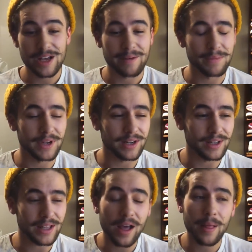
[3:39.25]
But uh,
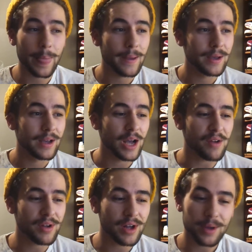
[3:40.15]
yeah,
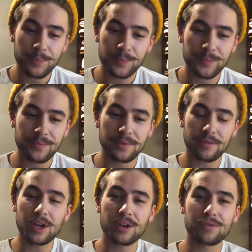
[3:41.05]
I've got I've
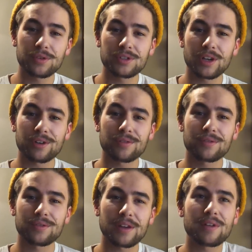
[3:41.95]
got a few stuff.
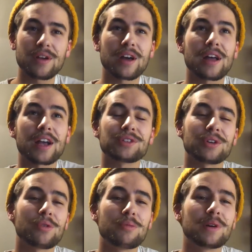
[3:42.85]
I've got actually a
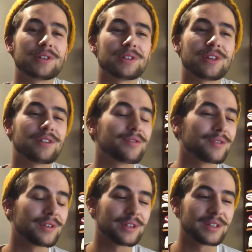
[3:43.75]
whole bunch of stuff
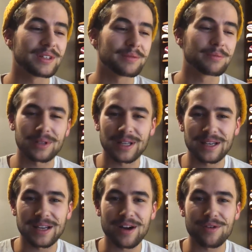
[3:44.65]
planned
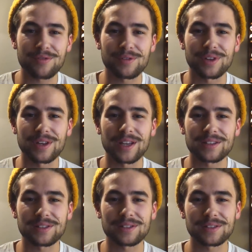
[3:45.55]
out for the
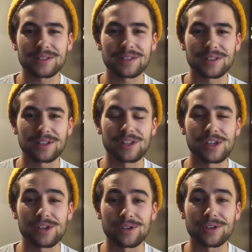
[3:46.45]
next
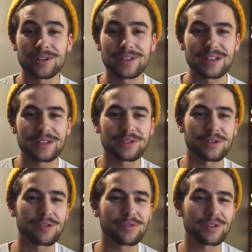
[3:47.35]
year. So
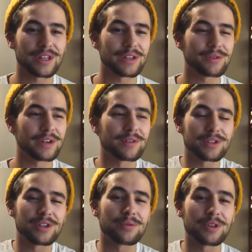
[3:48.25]
hopefully, whoever's
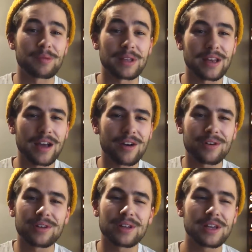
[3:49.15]
here with me now
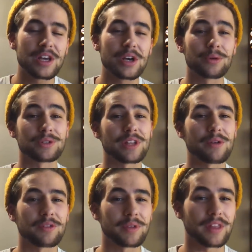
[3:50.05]
will stay
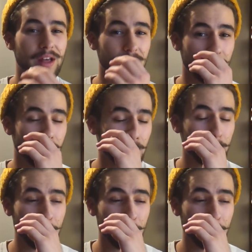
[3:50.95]
with me that long.